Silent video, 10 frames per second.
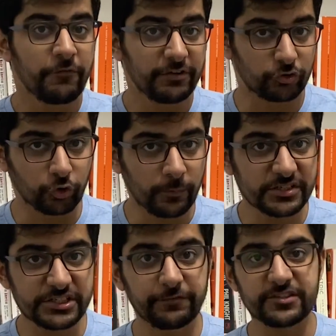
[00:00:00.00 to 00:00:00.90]
With so
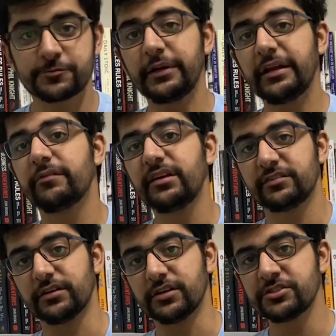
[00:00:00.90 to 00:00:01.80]
much investment in
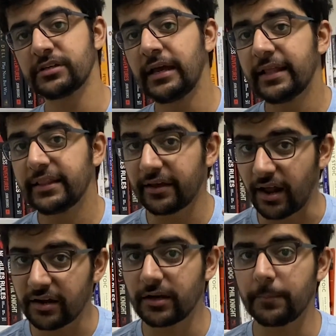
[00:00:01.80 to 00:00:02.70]
research,
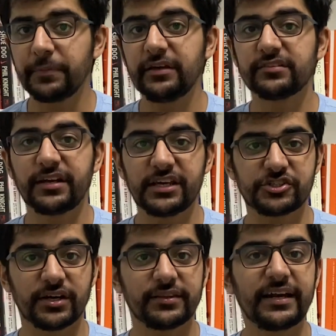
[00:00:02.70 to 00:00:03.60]
there are companies in
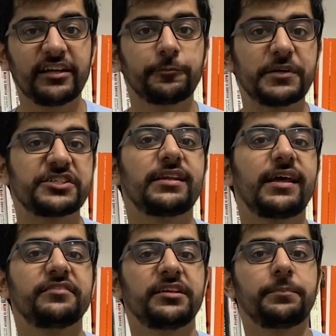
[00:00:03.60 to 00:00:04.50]
Asia that
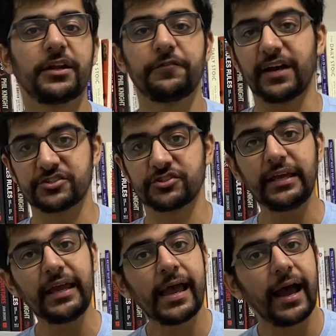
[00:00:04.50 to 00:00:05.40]
specialize in
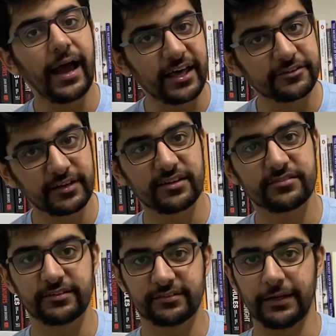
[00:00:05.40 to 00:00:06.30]
manufacturing as well
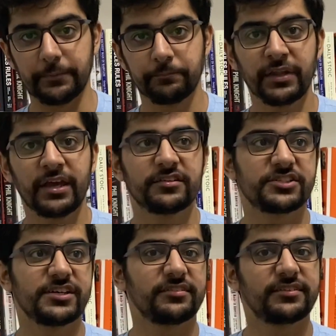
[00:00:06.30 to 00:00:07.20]
as design,
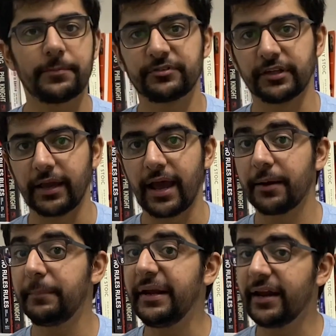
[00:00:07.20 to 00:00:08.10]
such as Samsung
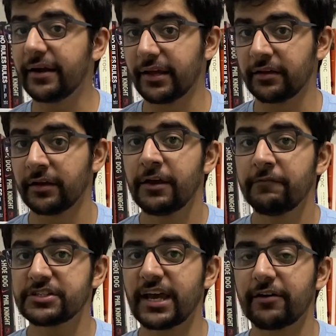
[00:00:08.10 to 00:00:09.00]
and MediaTek,
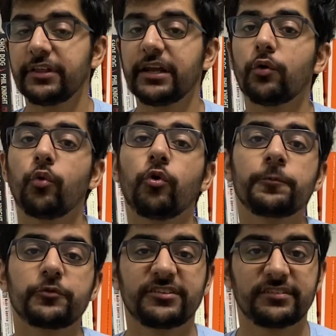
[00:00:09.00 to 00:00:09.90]
which have their
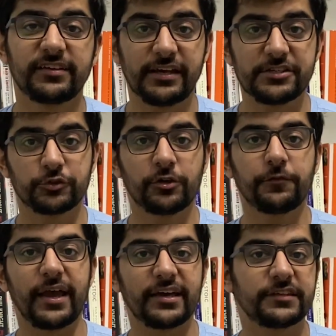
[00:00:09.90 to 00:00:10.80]
own processor ranges
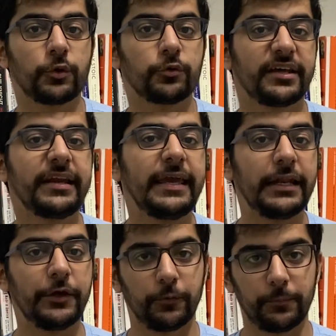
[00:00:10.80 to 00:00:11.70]
of Exynos and
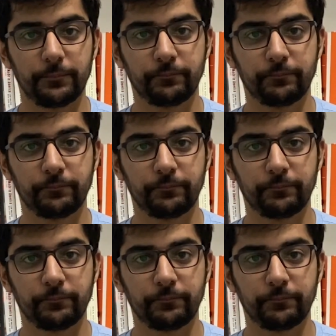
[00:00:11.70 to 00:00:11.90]
Helio.